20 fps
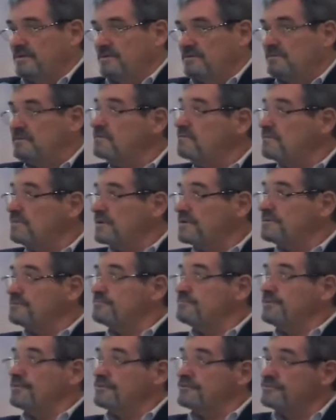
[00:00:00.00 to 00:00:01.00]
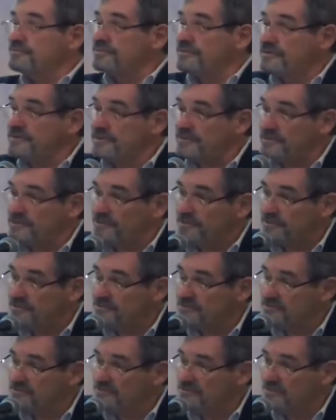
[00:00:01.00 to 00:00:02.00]
oh, what a parade
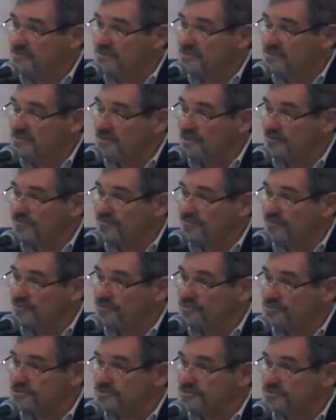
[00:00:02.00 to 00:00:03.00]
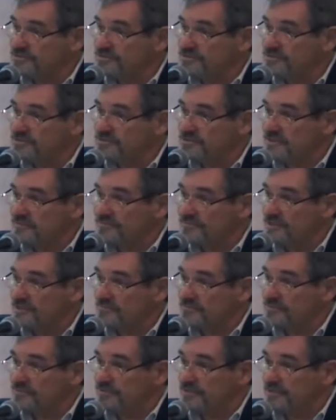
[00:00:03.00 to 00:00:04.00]
of former students have
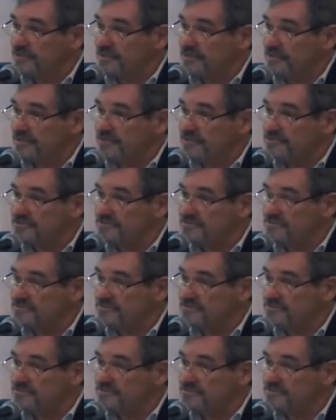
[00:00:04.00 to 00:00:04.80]
come to our house.